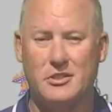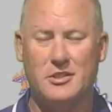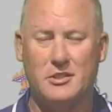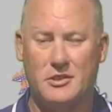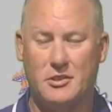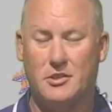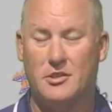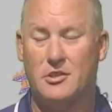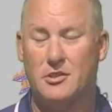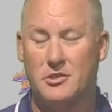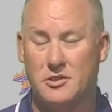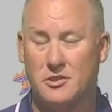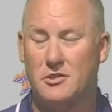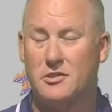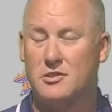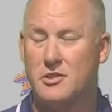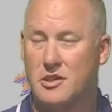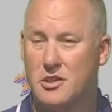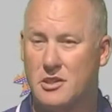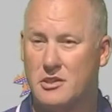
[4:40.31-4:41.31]
This
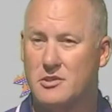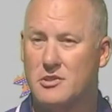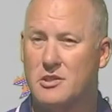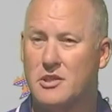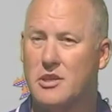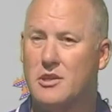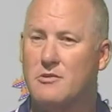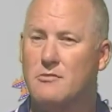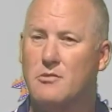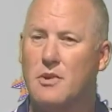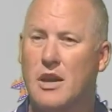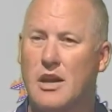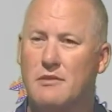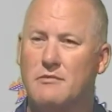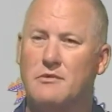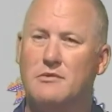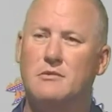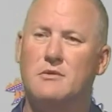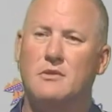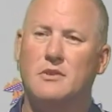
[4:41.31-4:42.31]
is an in-state
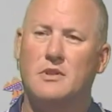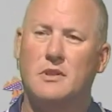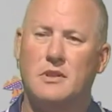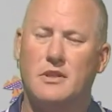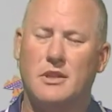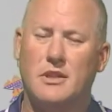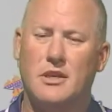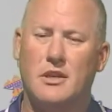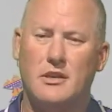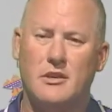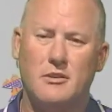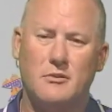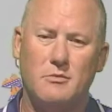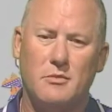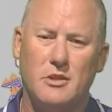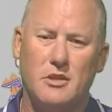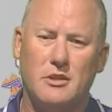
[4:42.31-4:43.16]
rival game.